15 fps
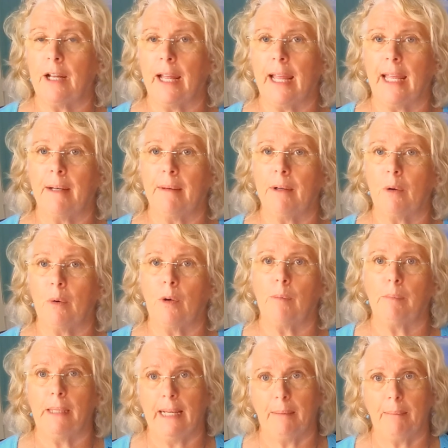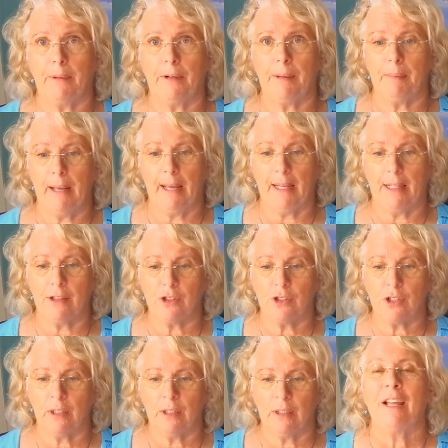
and or blackberry patch.